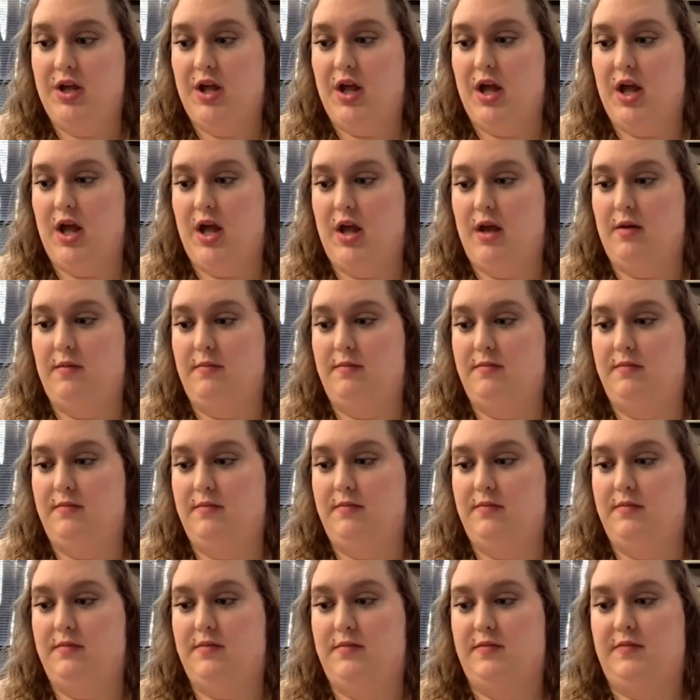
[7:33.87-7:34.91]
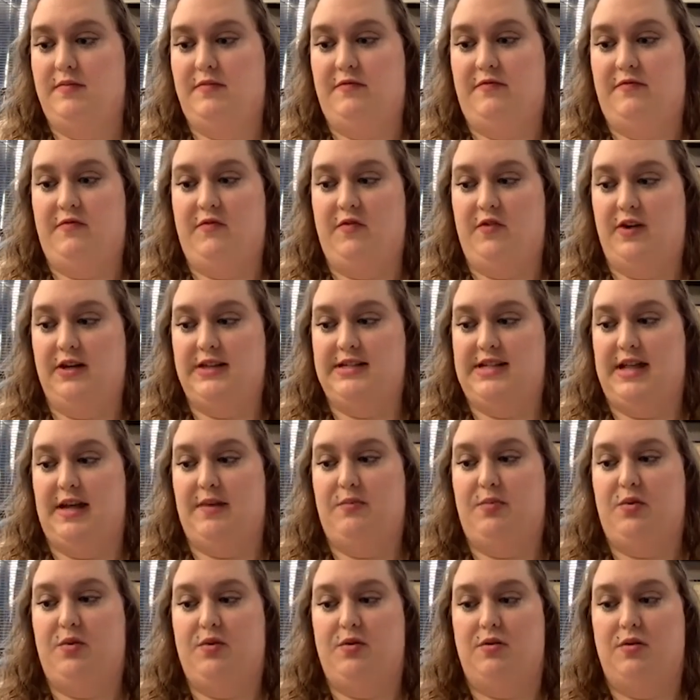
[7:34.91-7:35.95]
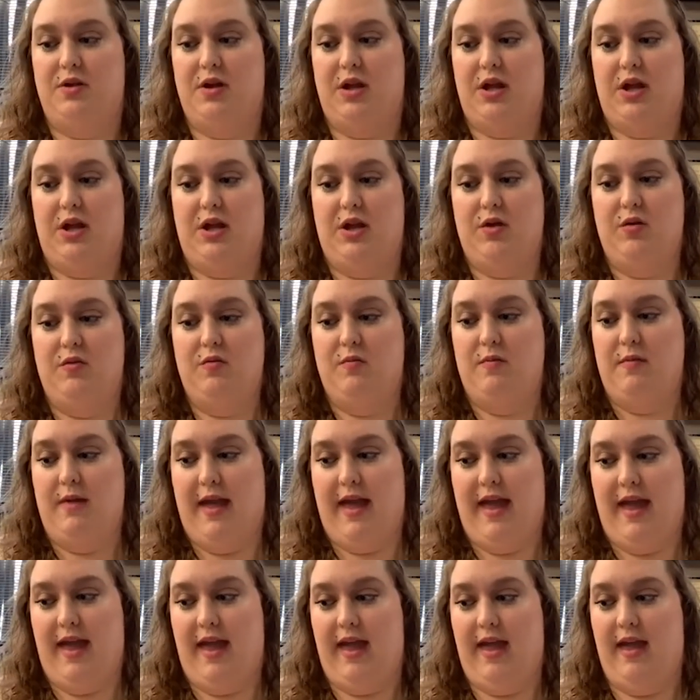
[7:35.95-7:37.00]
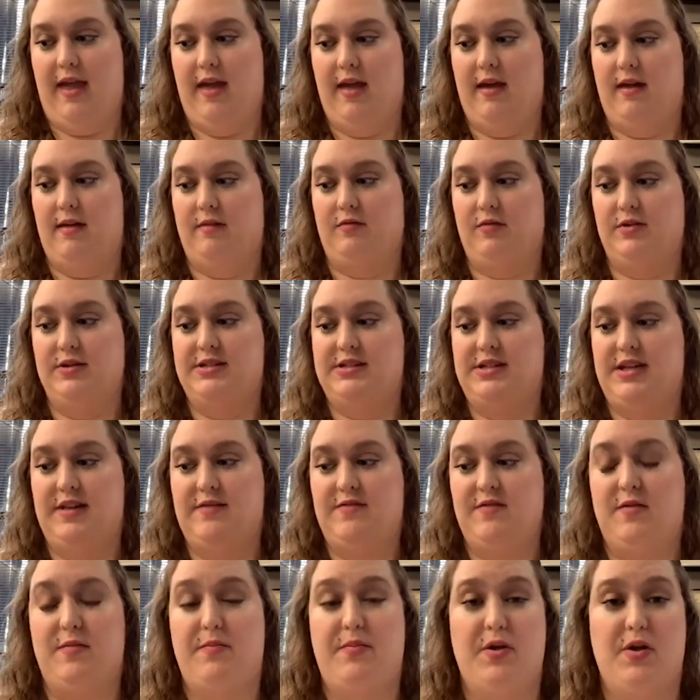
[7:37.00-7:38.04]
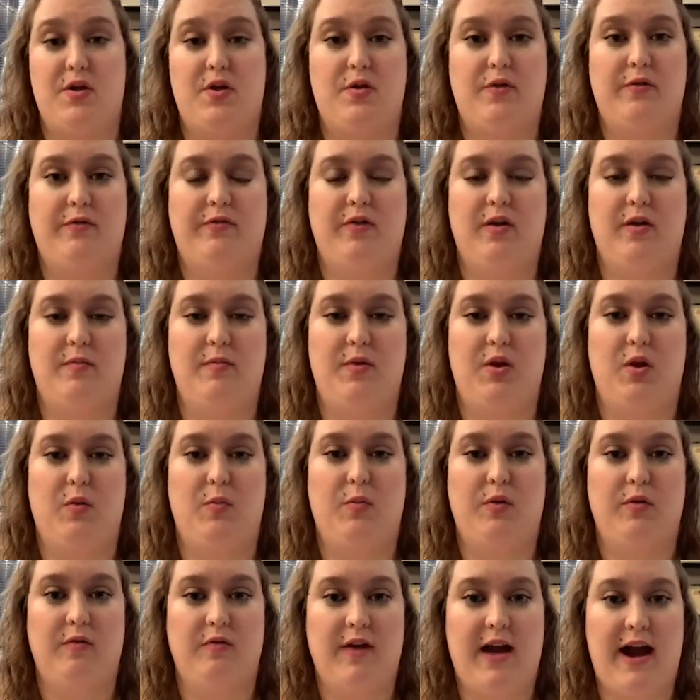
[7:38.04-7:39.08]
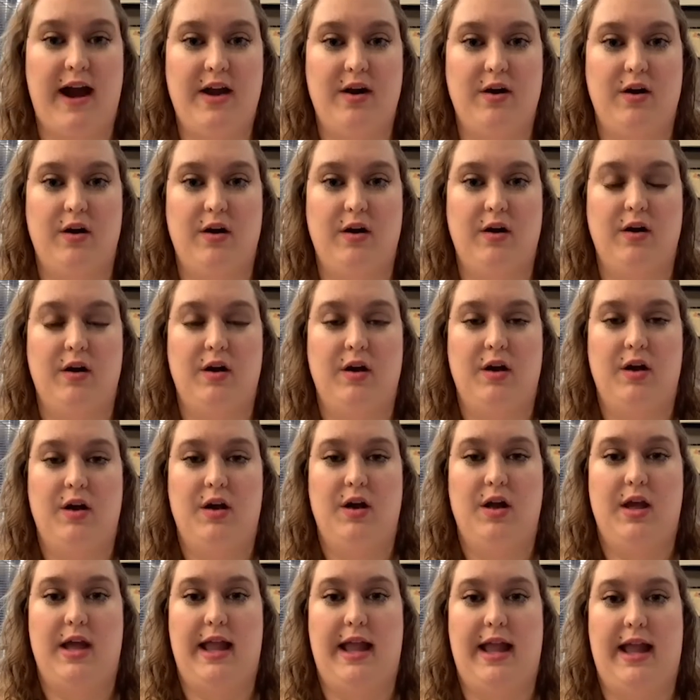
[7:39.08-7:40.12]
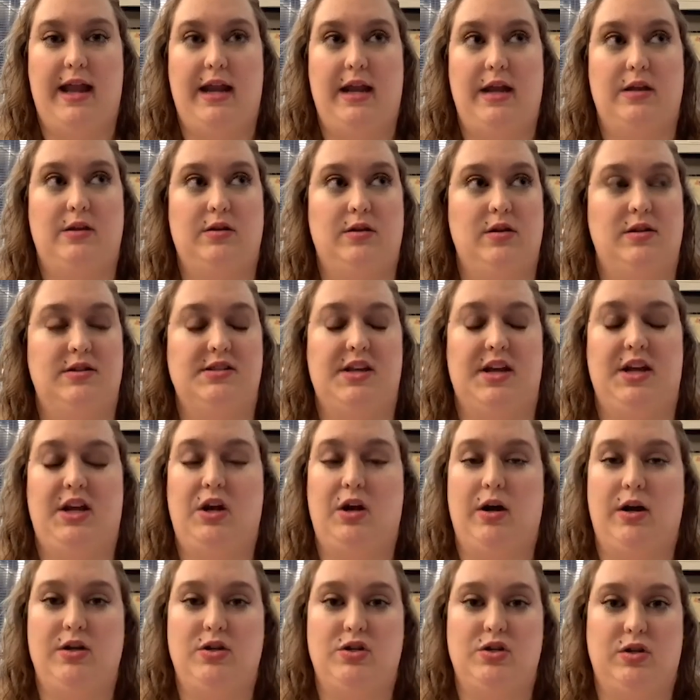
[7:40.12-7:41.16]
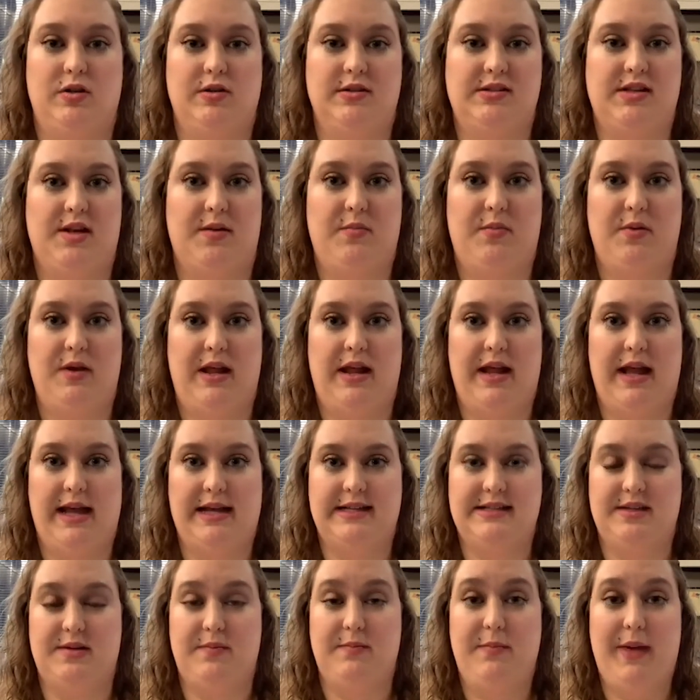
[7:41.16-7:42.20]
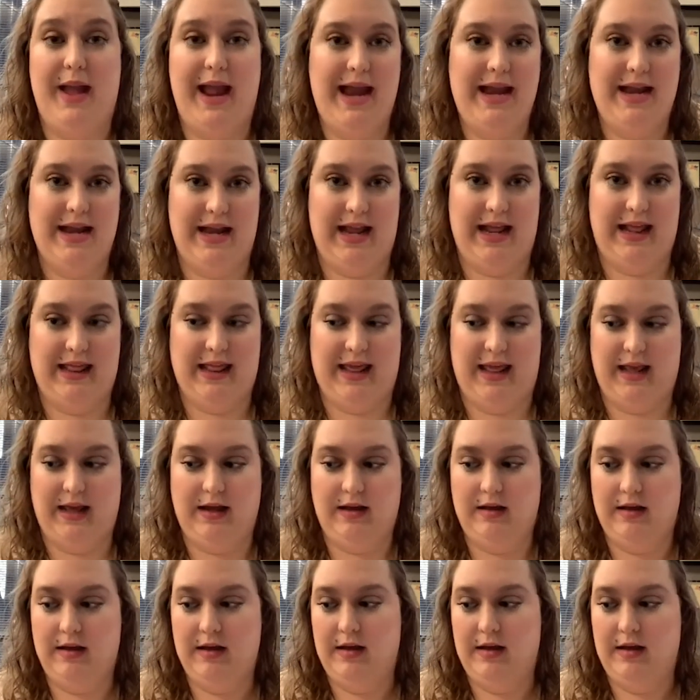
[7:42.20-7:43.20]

For example, you may receive a bill from your provider and it looks like your insurance company hasn't paid anything.